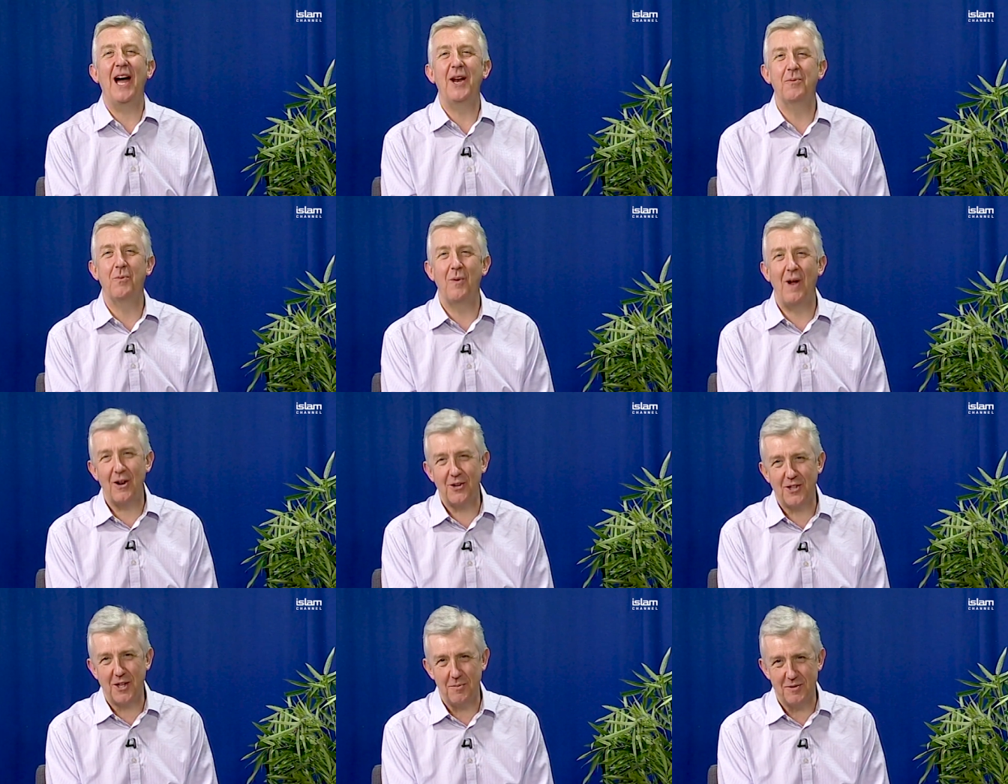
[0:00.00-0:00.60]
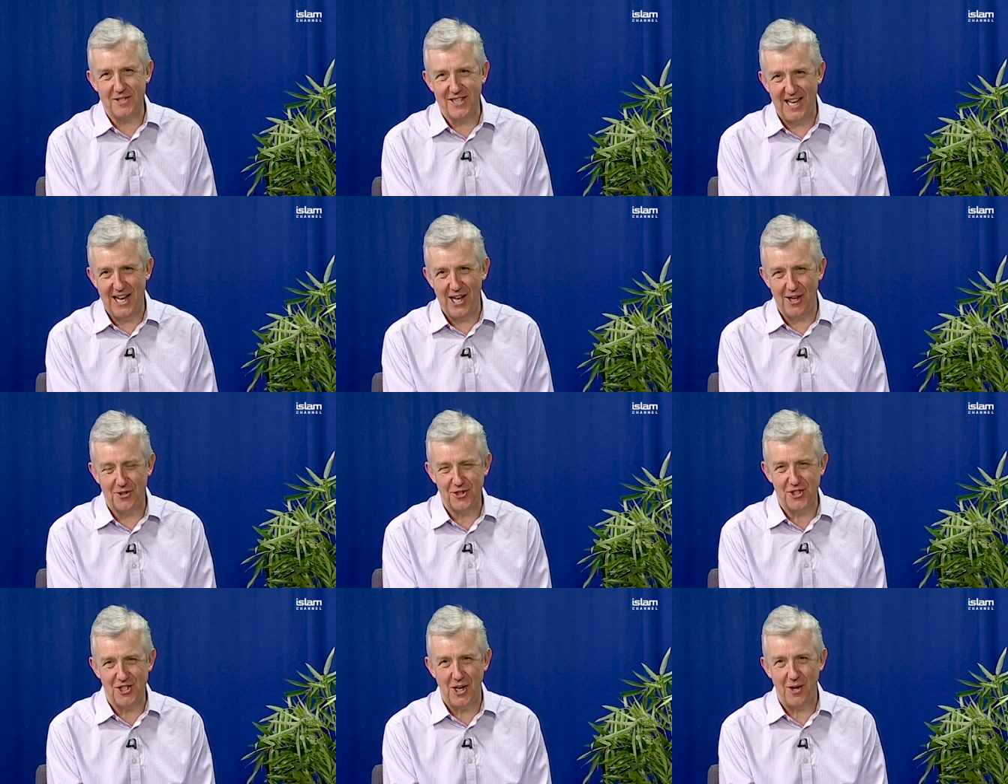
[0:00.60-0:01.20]
and welcome to the
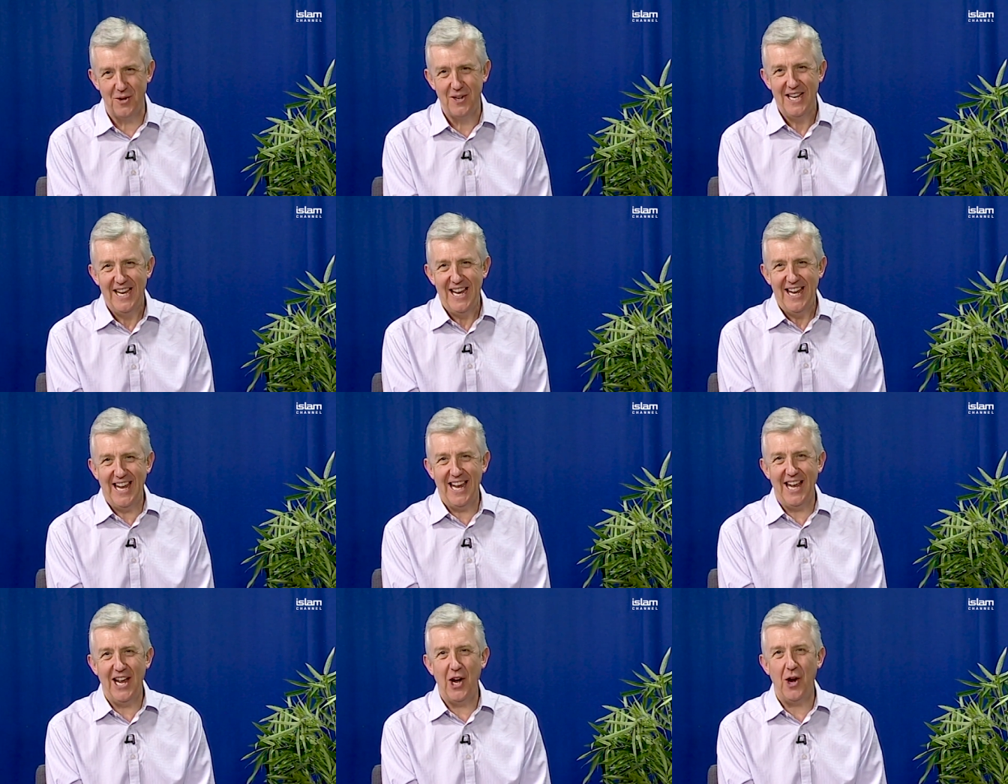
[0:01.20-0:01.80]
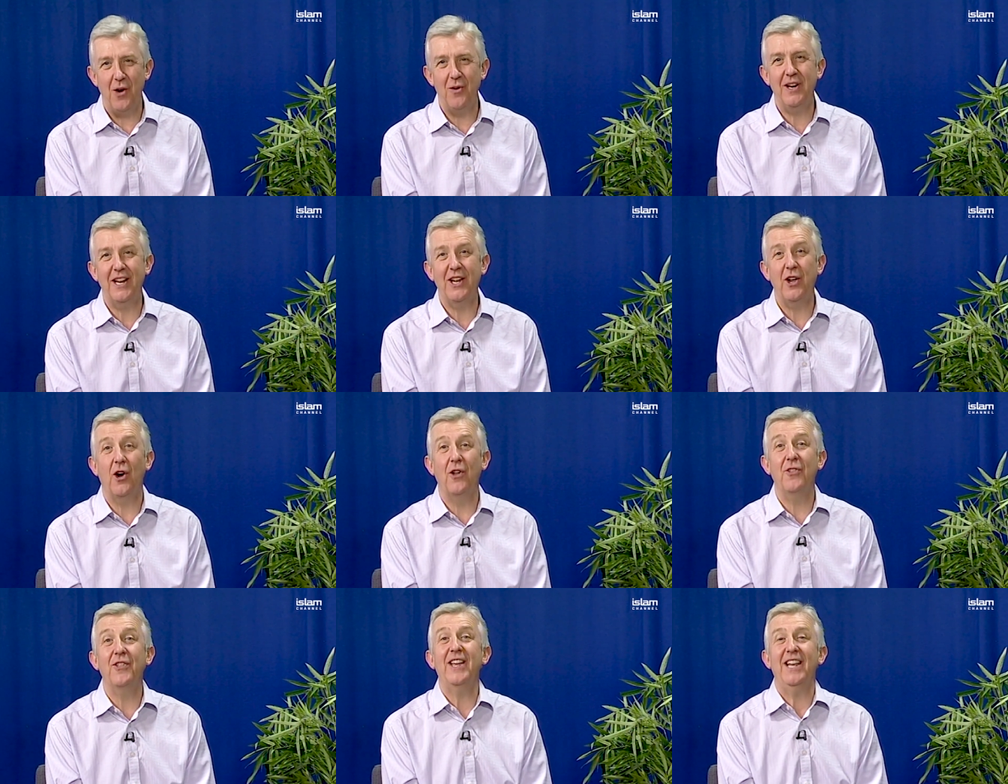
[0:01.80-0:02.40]
Health Show here
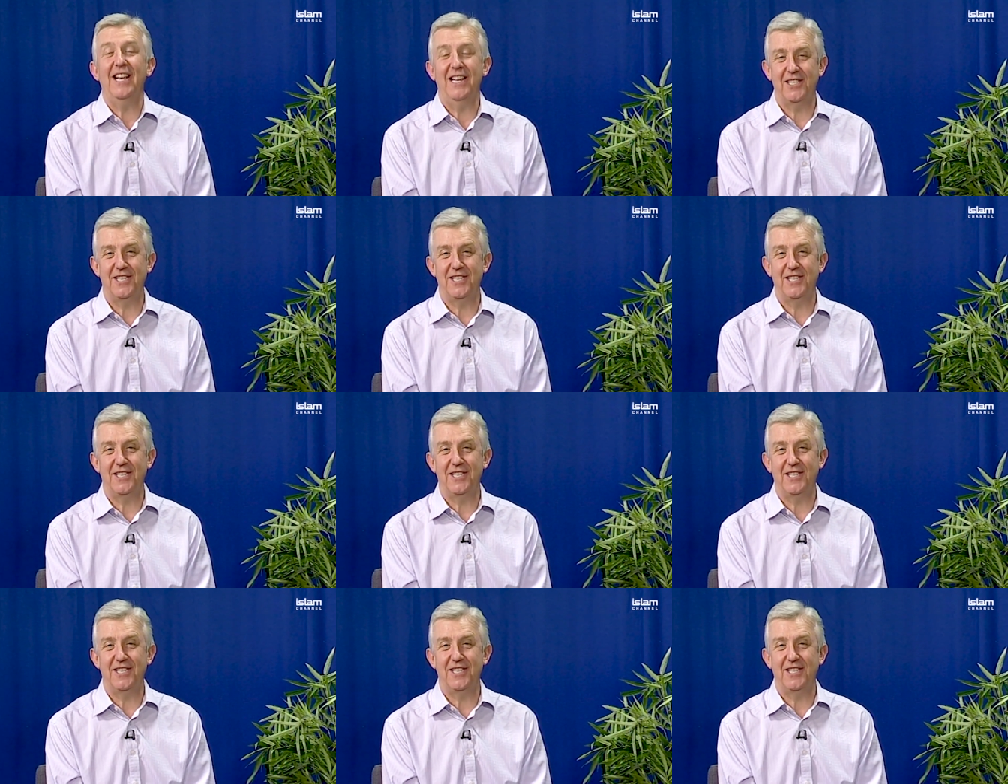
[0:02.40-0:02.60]
only on the